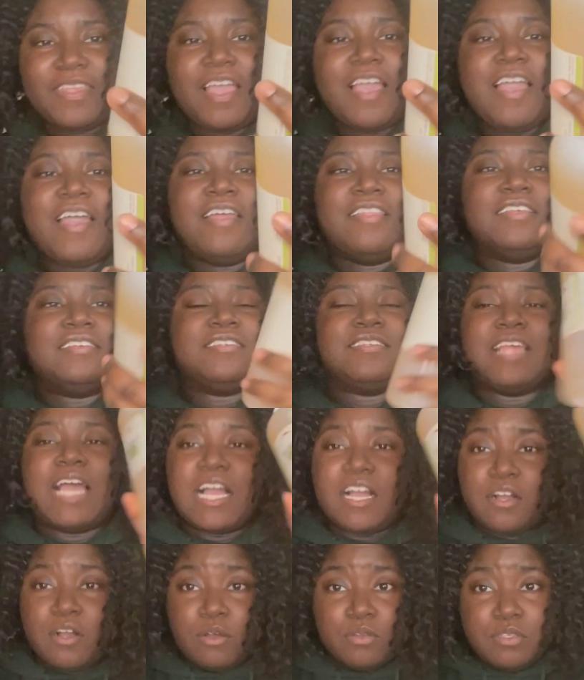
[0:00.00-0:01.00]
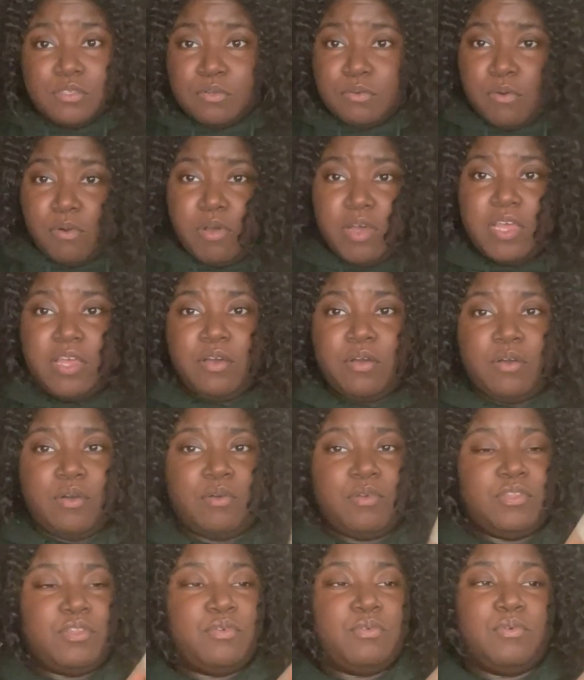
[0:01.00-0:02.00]
This is like a go-to oil.
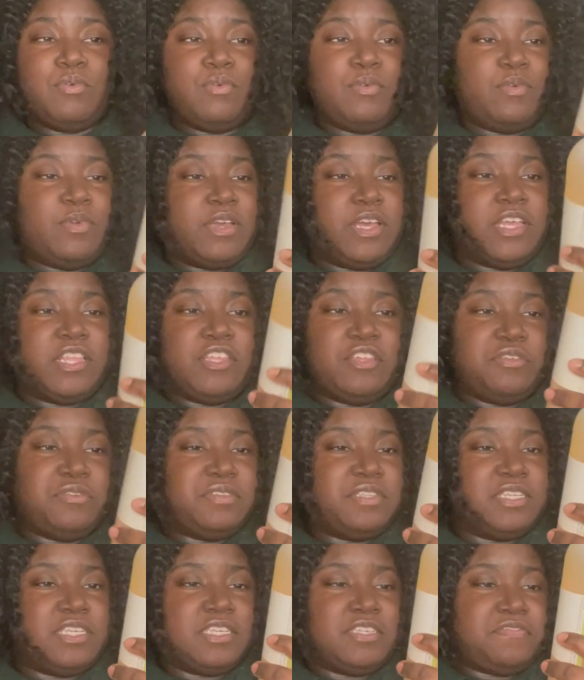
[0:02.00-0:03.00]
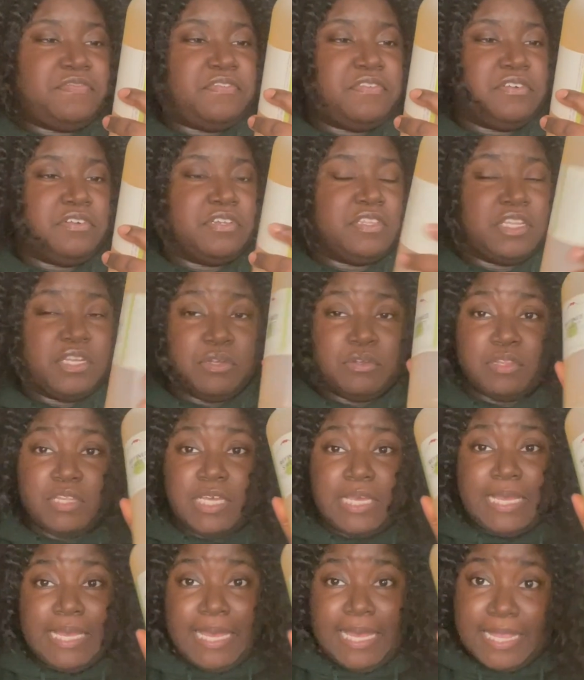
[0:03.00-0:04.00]
You can use this for
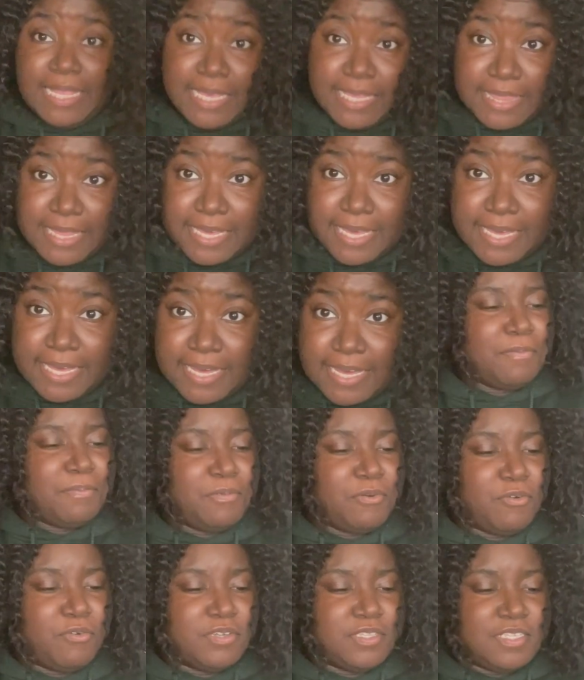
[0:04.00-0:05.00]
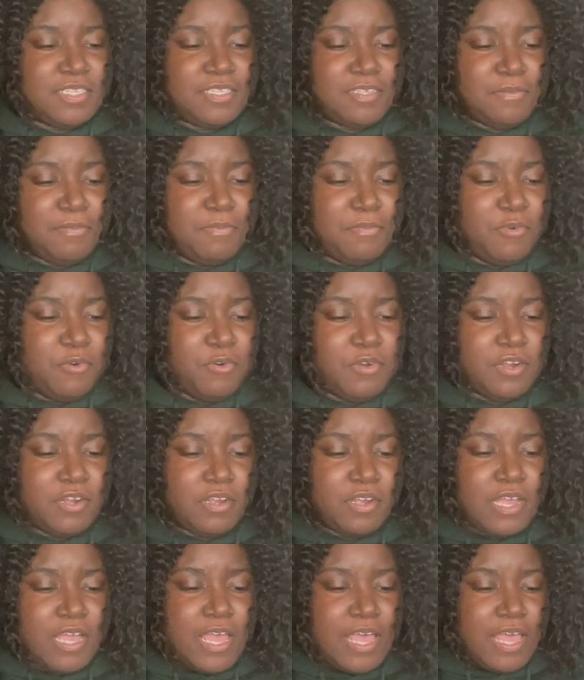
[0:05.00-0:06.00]
literally anything. On some more
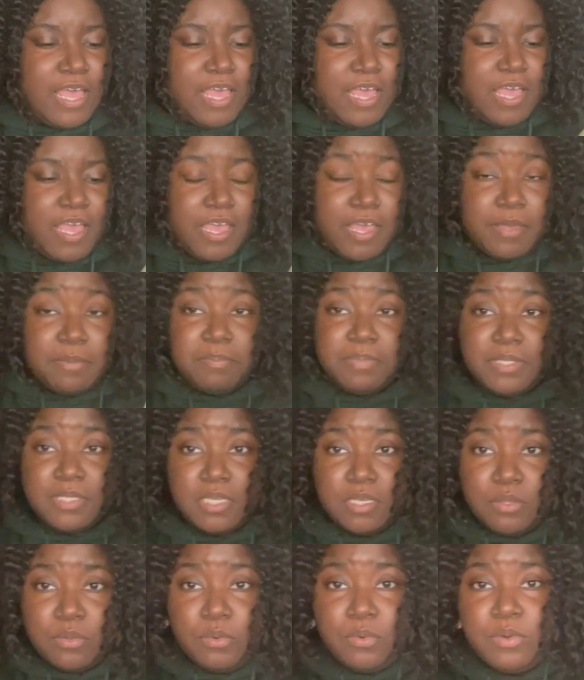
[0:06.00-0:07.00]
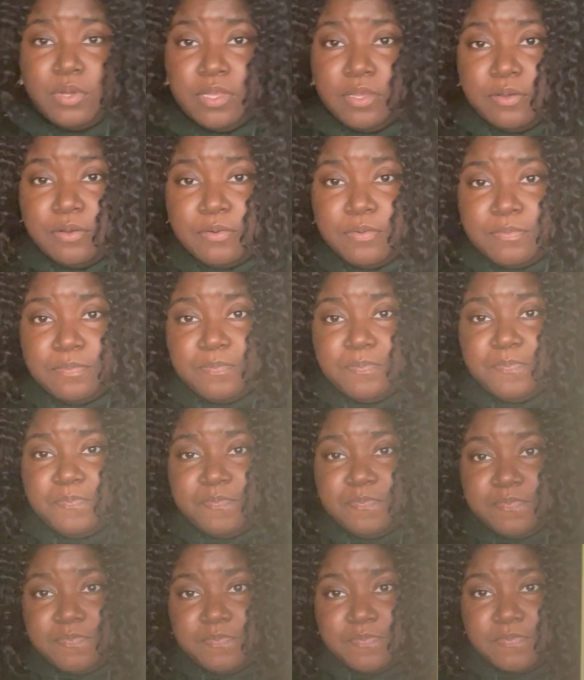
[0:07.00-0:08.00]
hemp seed oil,
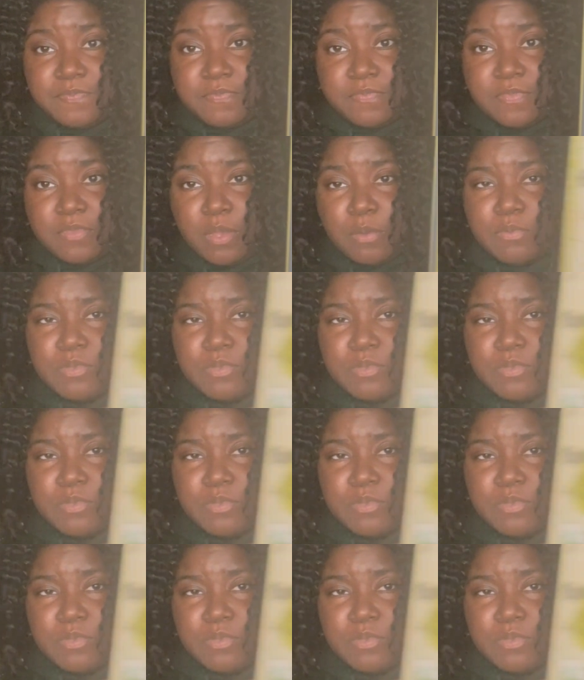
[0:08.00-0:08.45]
which